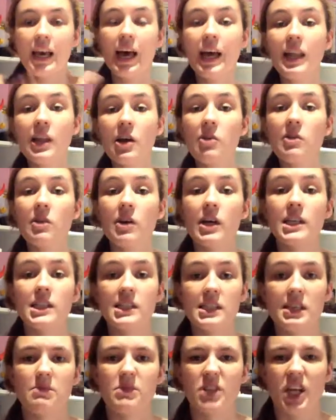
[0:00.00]
Hello loyal
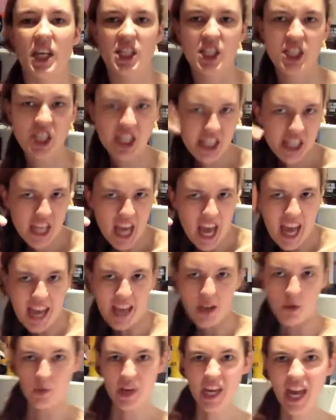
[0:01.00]
subjects,
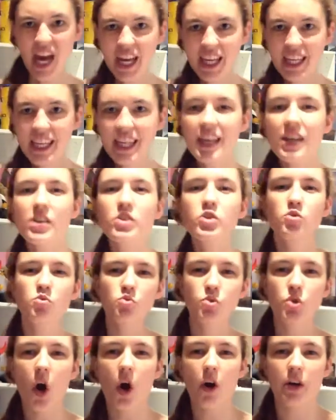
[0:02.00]
today we are here
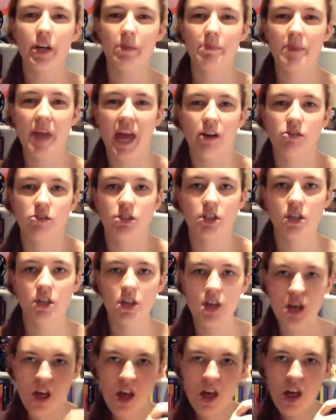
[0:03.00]
to talk about
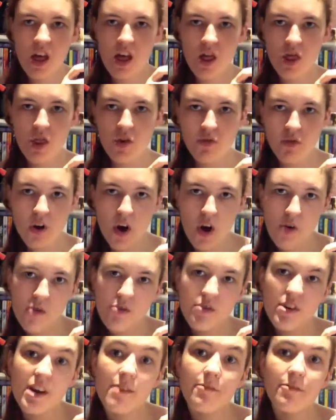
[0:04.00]

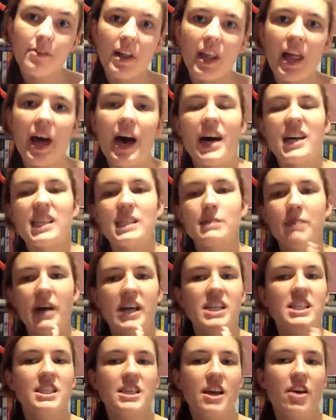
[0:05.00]
Throne of Glass
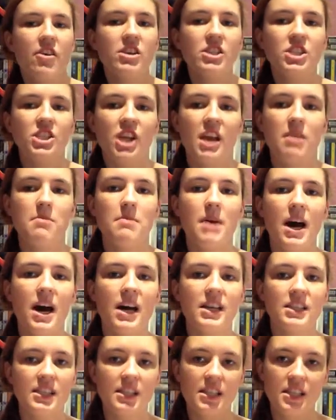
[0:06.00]
by Sarah J.
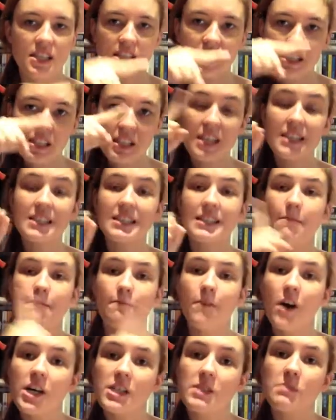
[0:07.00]
Maas. This is the
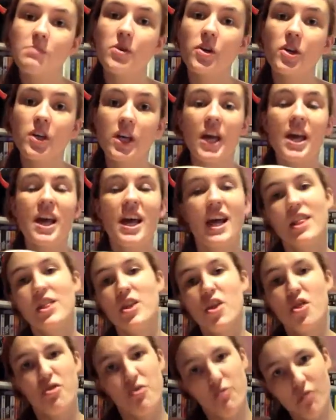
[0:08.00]
first book in
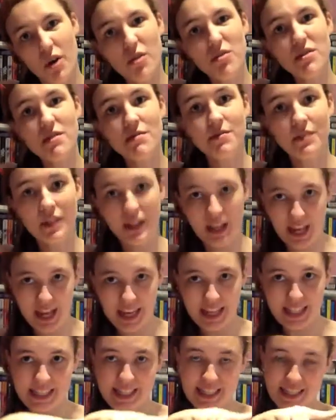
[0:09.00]
the Throne of
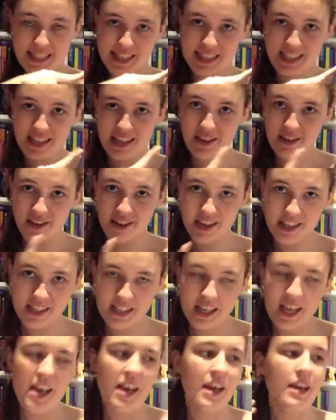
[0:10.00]
Glass
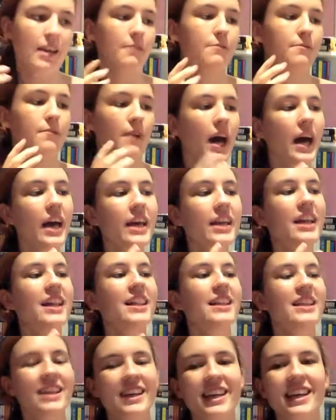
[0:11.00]
series and I
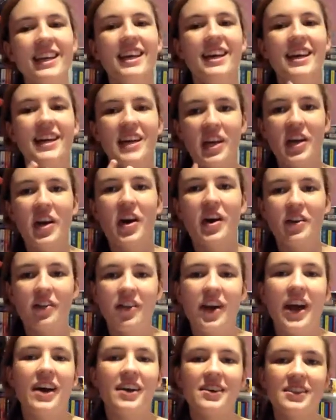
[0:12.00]
finally got
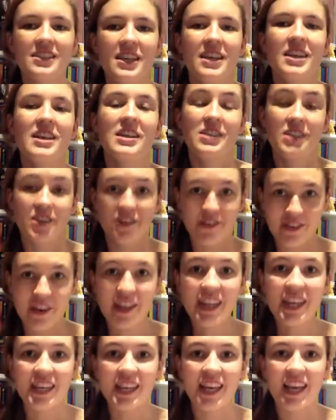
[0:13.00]
around to
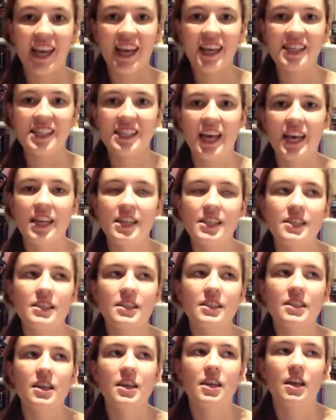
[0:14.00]
reading it
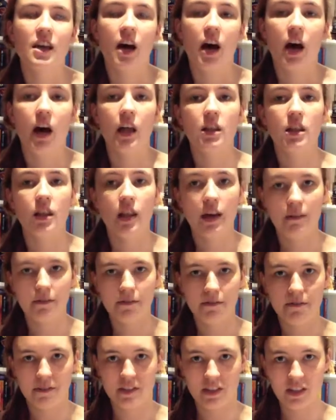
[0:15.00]
and I
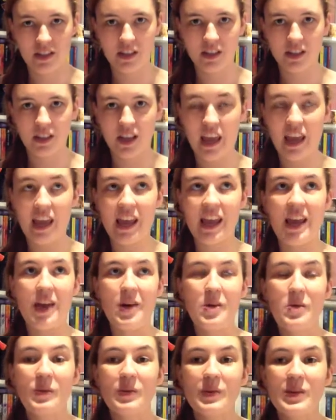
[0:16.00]
loved it.
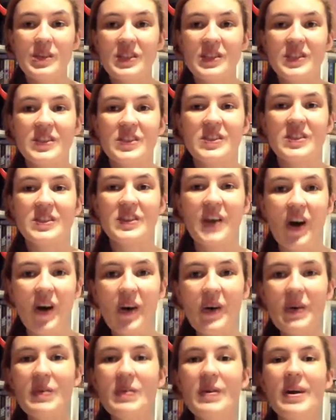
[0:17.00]
It was
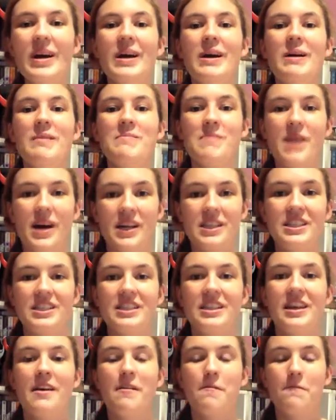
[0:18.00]
so
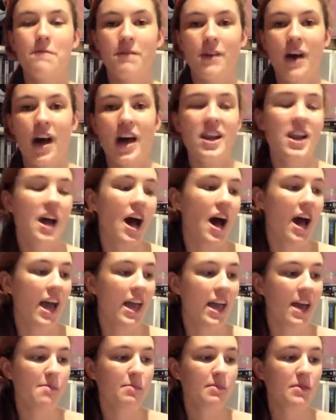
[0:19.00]
much fun. I
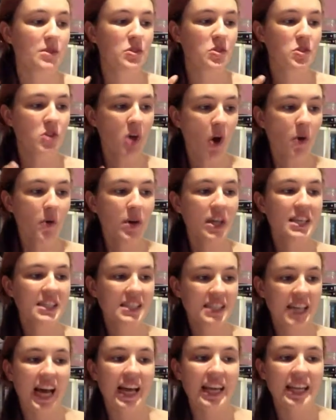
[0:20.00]
am so
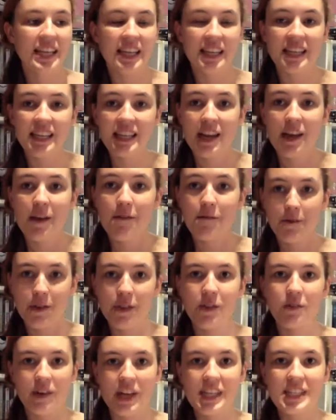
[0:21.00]
excited for
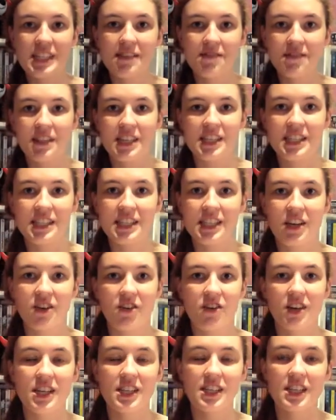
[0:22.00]
the rest of this
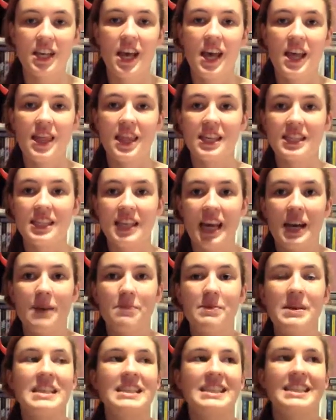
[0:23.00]
series. There's gonna
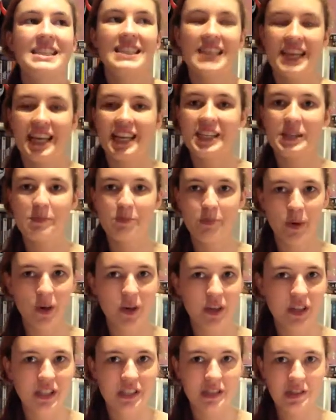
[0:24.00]
be 6
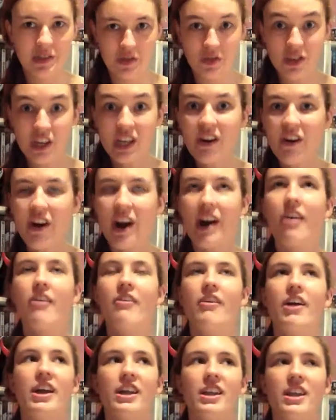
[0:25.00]
books, 3 are out
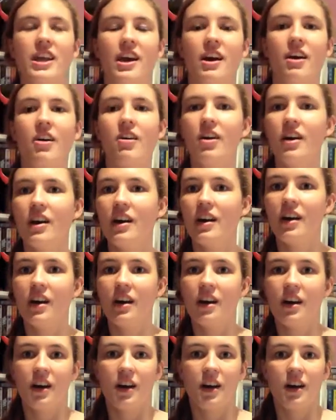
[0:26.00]
right now.
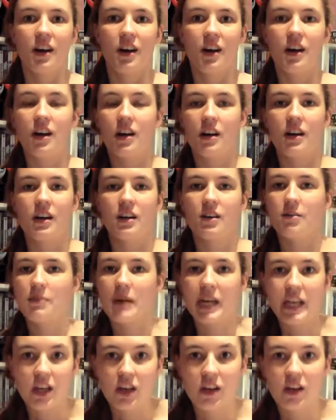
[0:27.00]
Oh
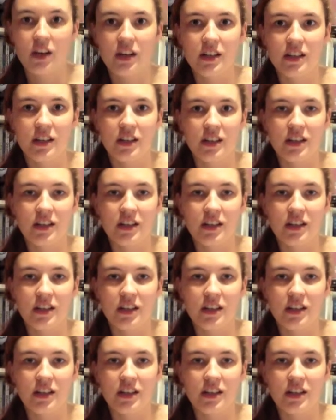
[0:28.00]
my god.